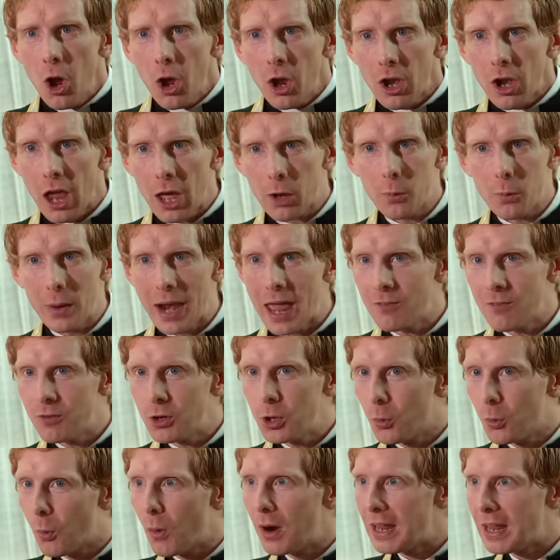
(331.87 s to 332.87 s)
like whatever
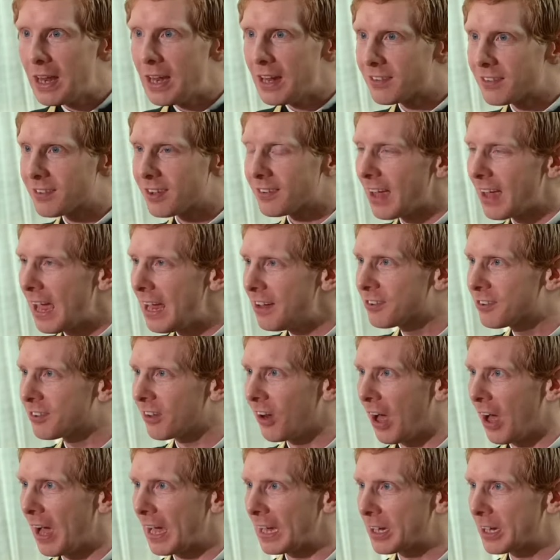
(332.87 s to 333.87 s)
you wanted it to taste
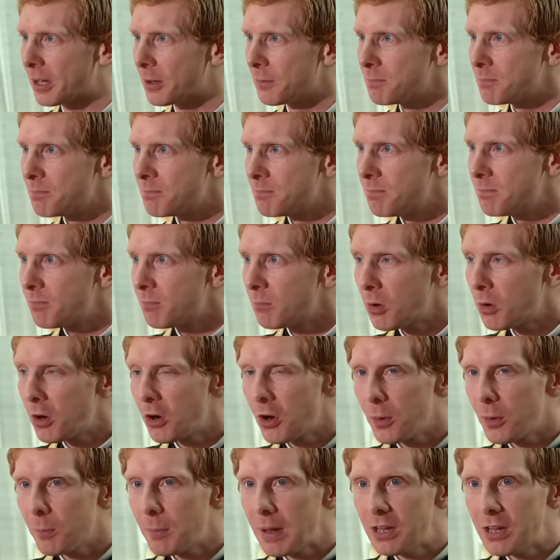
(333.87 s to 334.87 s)
like. What
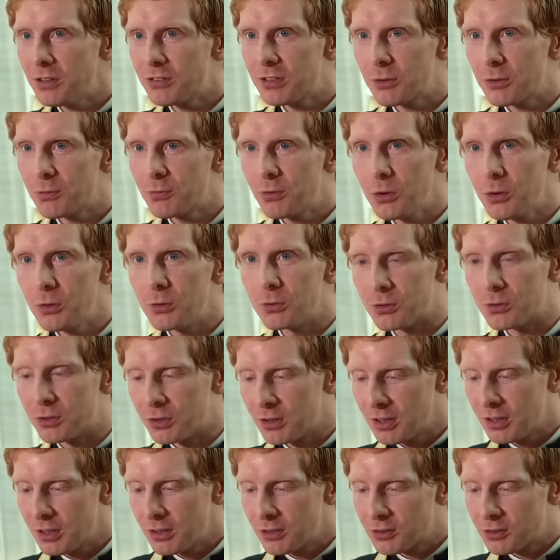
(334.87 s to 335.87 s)
an amazing food.
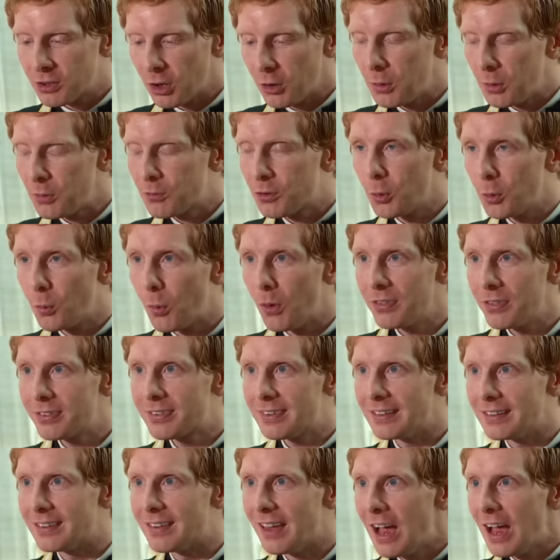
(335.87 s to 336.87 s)
So if you
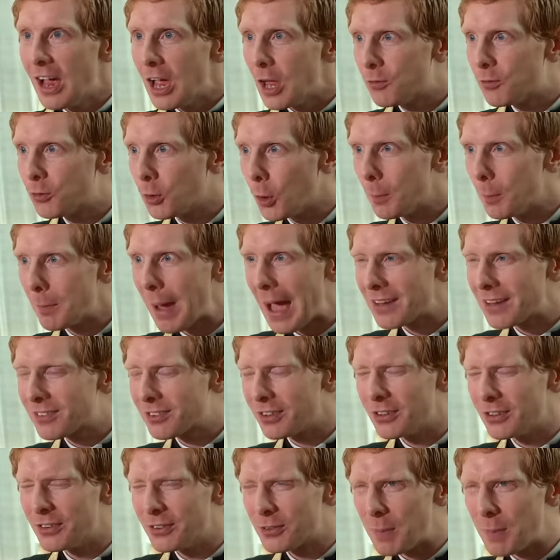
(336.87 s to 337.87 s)
wanted, if you
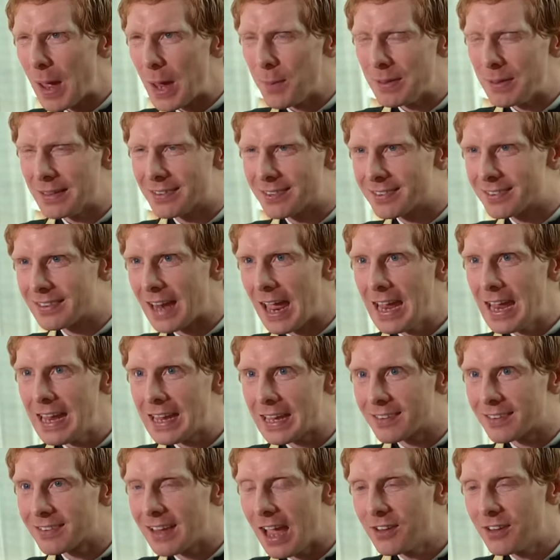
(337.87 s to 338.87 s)
imagined maybe steak,
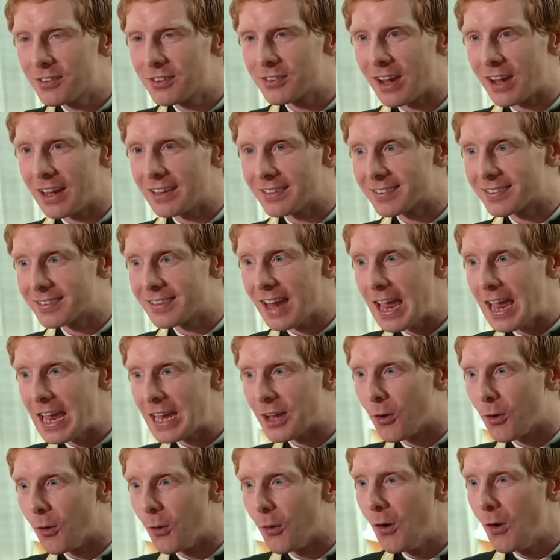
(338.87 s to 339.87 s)
it tasted like
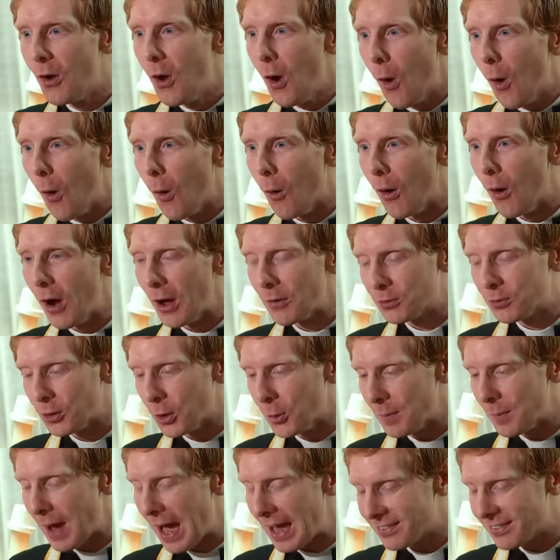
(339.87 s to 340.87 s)
steak, or, or if you
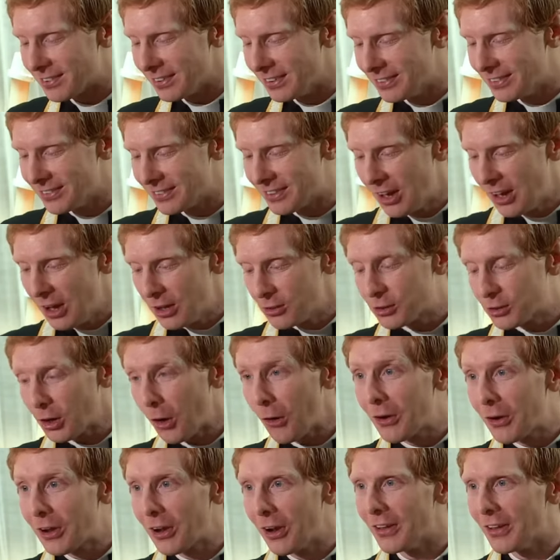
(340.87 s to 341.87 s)
imagined
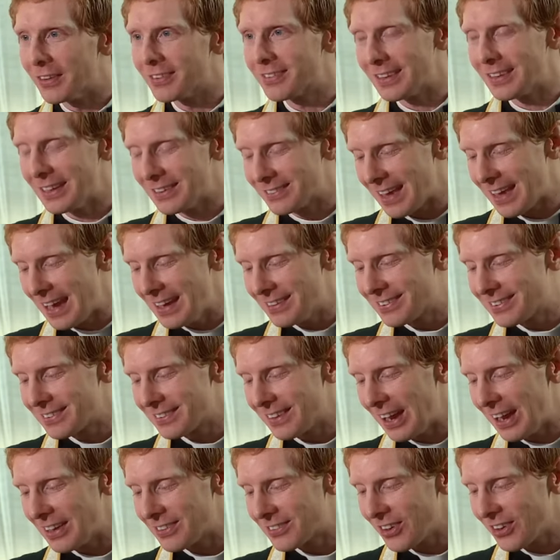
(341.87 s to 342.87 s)
chocolates, it tasted
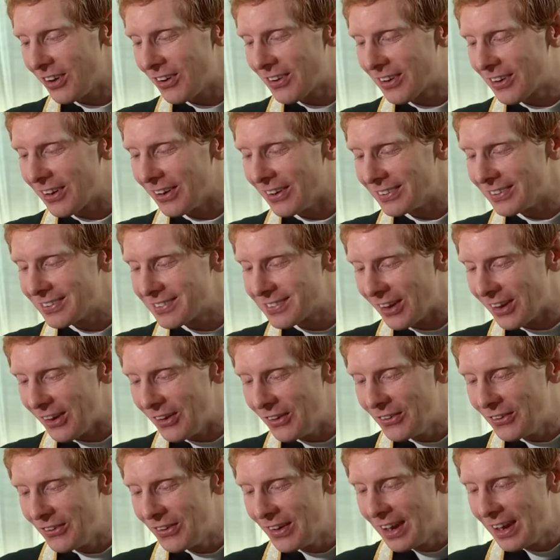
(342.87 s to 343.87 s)
like chocolate.
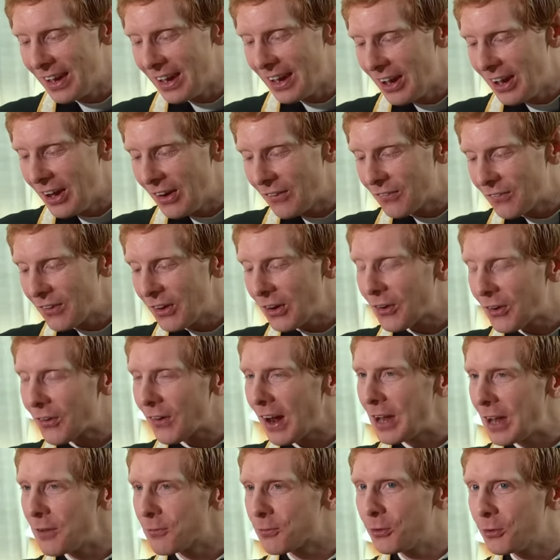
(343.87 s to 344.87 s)
So what a
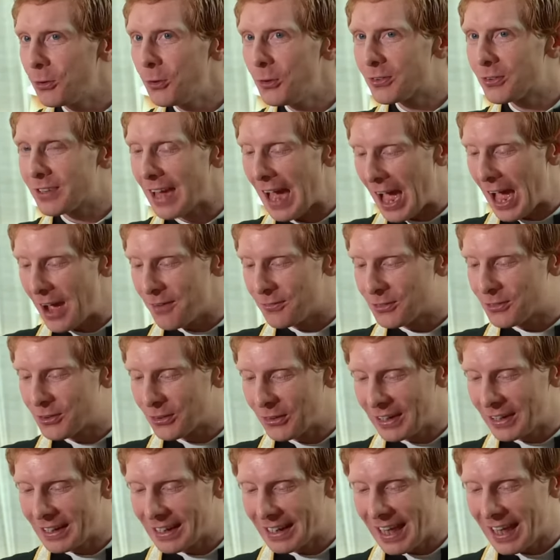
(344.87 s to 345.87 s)
great food to have
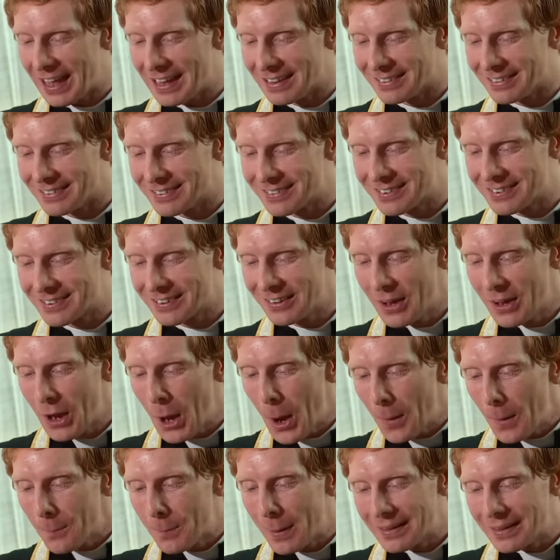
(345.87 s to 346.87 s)
during Lent.
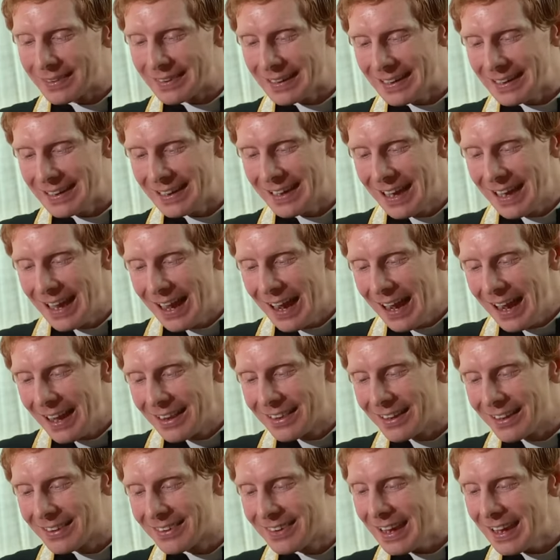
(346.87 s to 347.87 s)
But the,
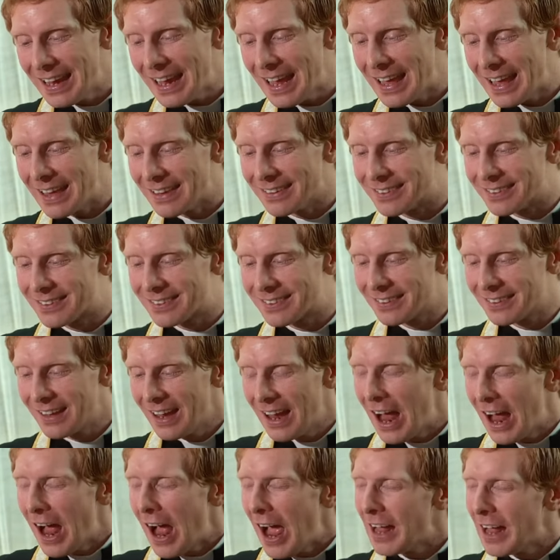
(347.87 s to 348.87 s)
the thing is,
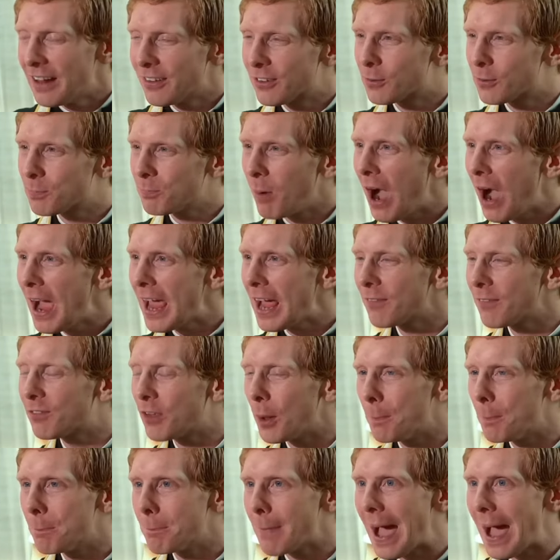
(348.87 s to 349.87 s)
in spite of
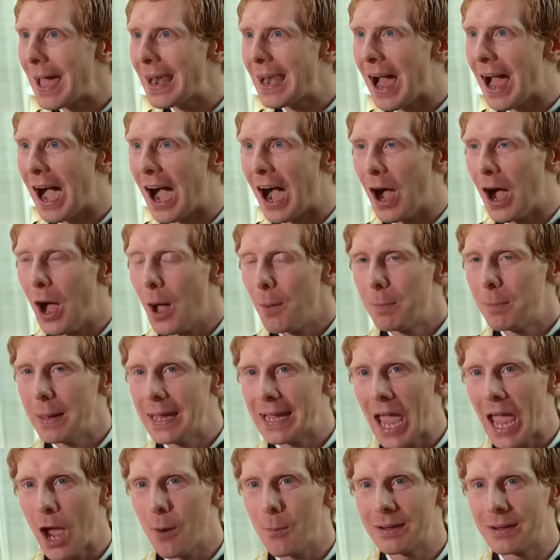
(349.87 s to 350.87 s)
the manna
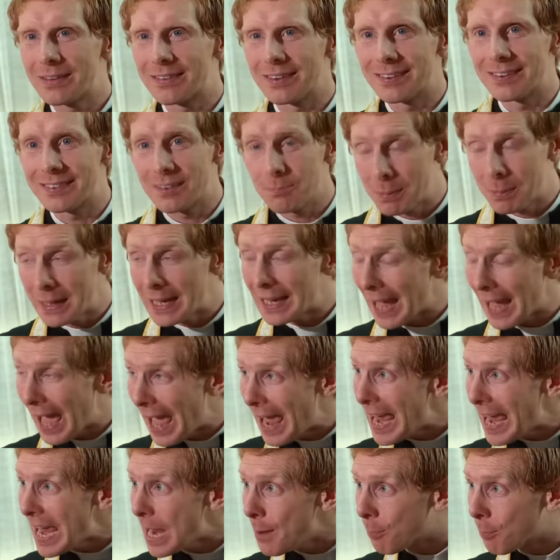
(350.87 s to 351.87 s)
being able to, being
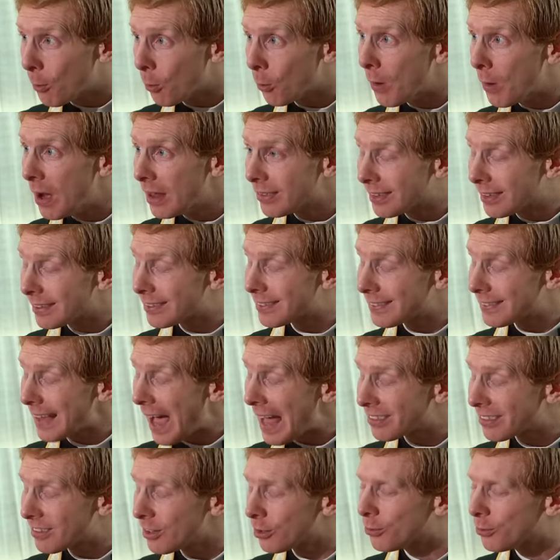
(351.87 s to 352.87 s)
able to
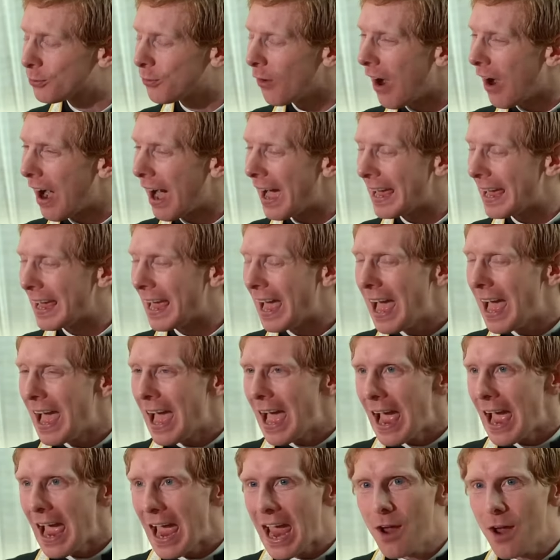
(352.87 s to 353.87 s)
satisfy
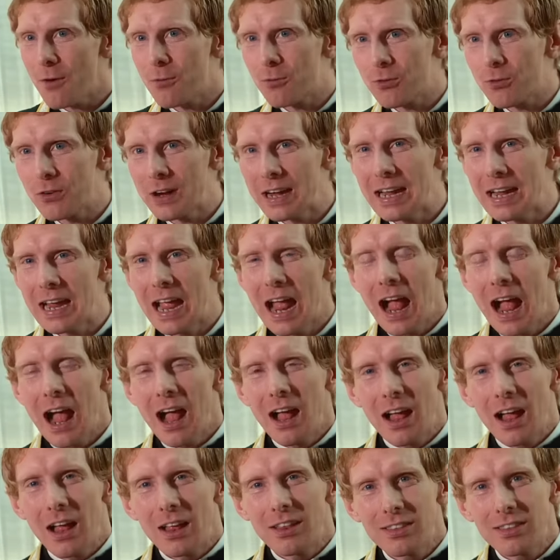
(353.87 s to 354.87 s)
every
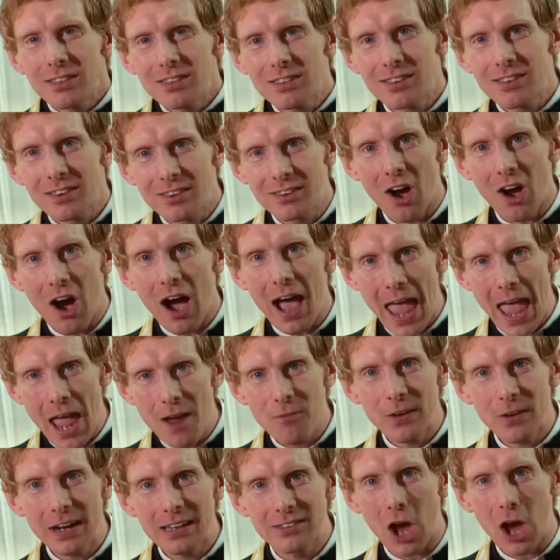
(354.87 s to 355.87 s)
desire,
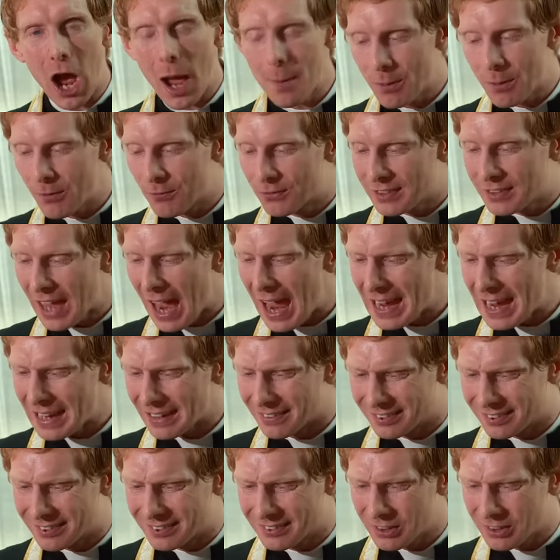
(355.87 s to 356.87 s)
every type of
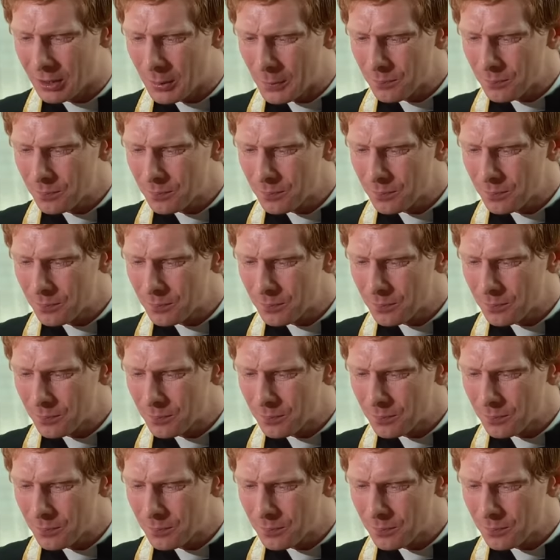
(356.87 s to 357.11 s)
taste,